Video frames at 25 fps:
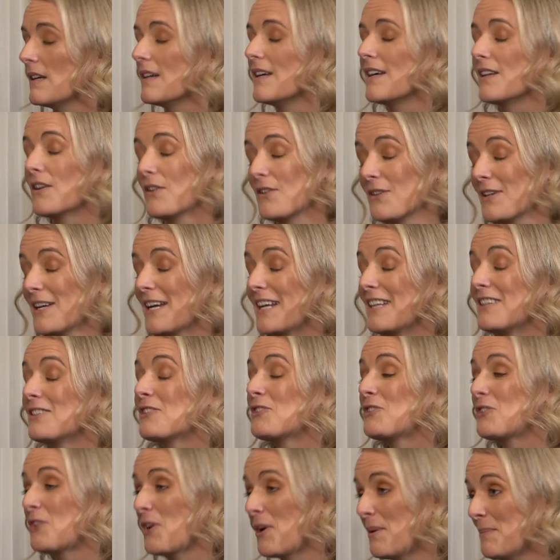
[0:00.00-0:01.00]
an
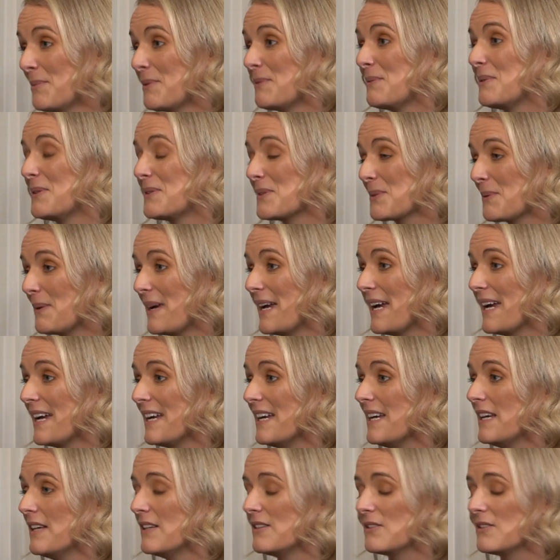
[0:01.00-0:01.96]
online shop with Square.